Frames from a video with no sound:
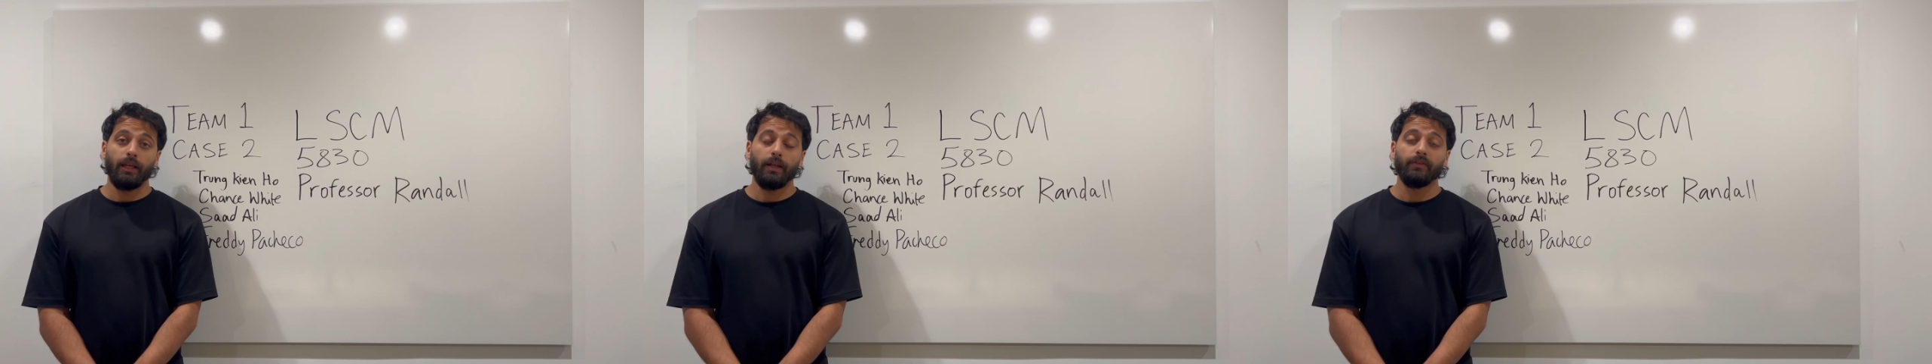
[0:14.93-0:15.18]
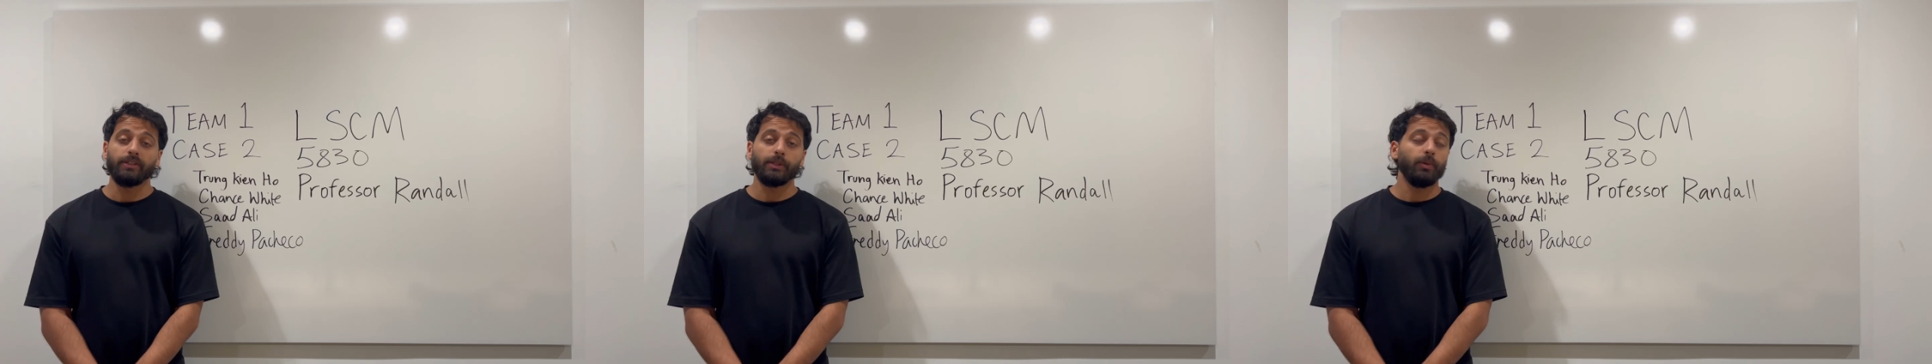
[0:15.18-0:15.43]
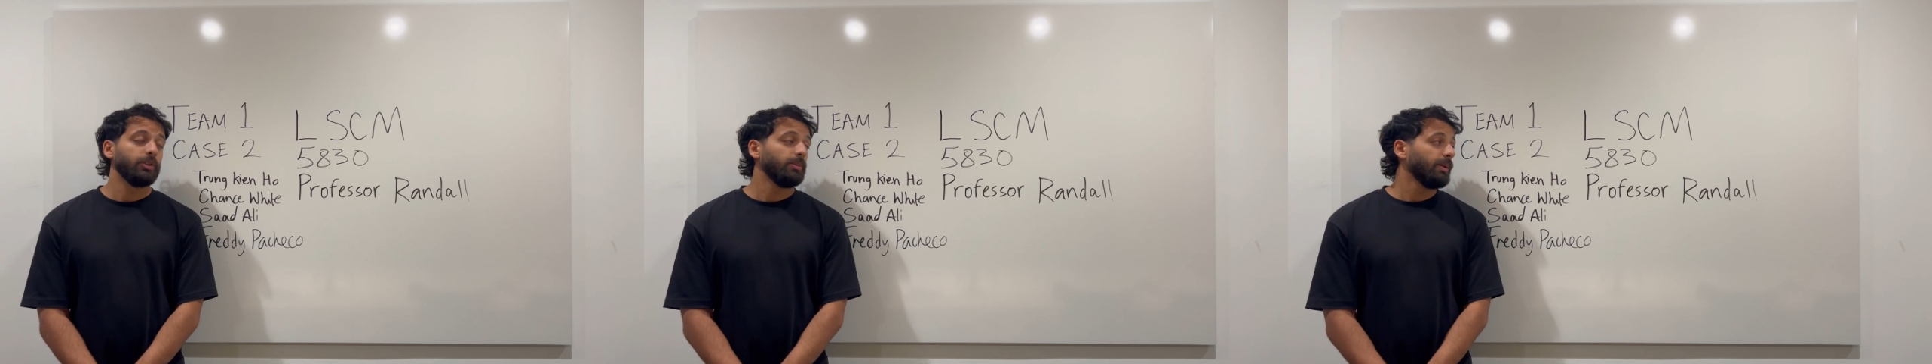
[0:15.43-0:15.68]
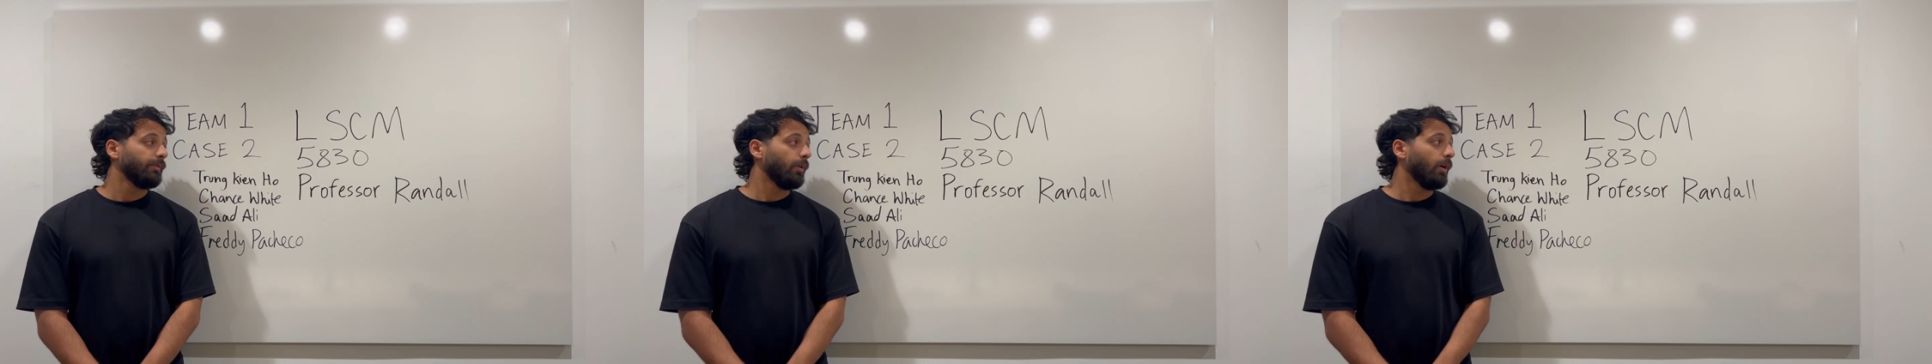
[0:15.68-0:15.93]
This is going to be
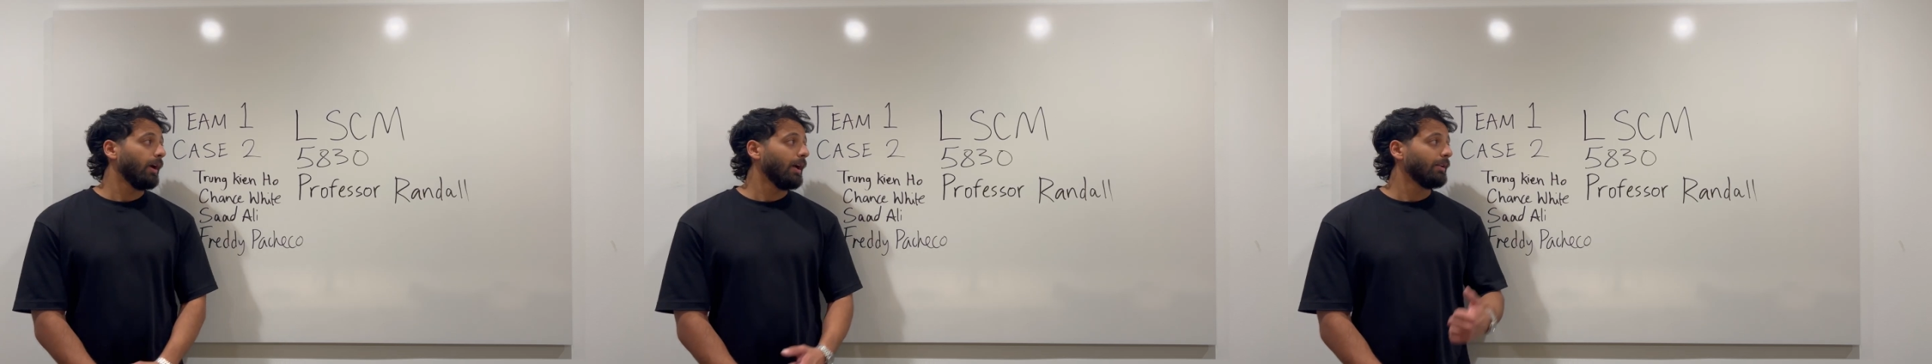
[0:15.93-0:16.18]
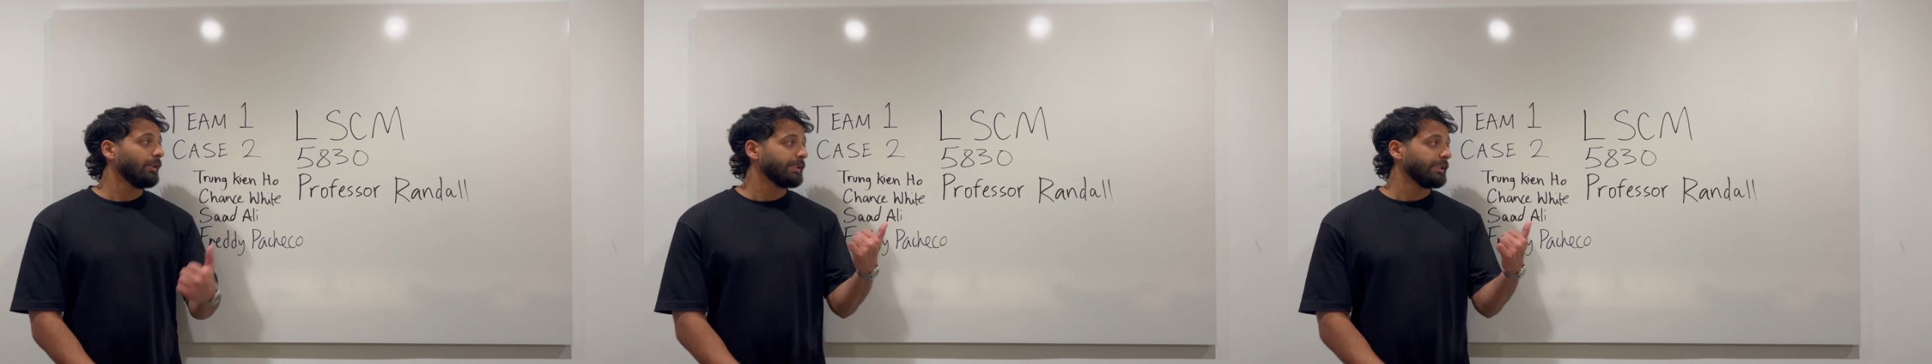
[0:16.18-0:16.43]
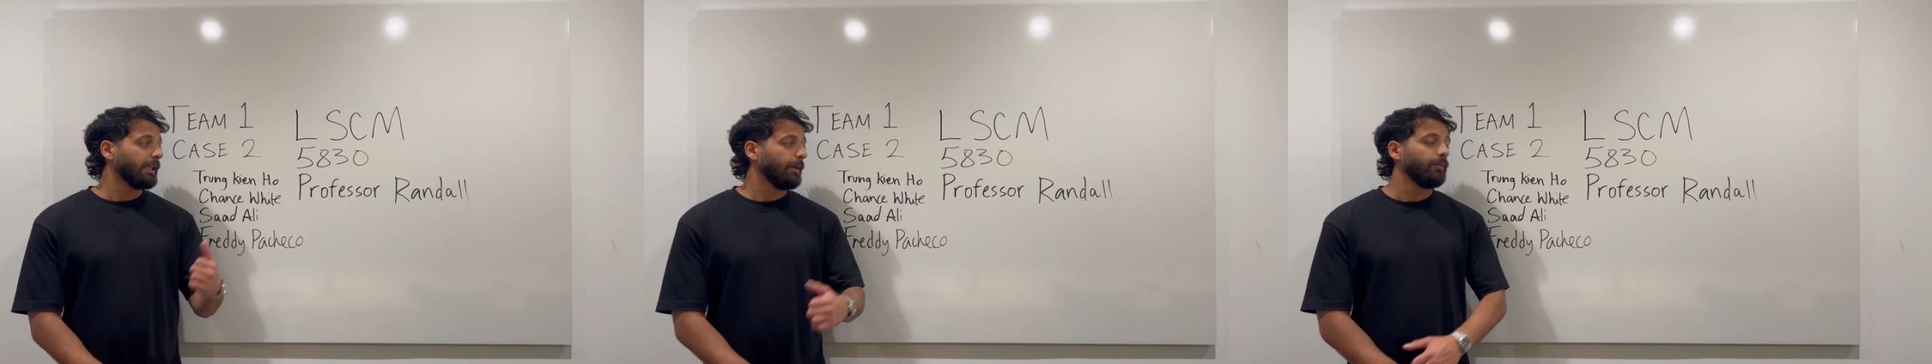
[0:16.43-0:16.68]
for our LSCM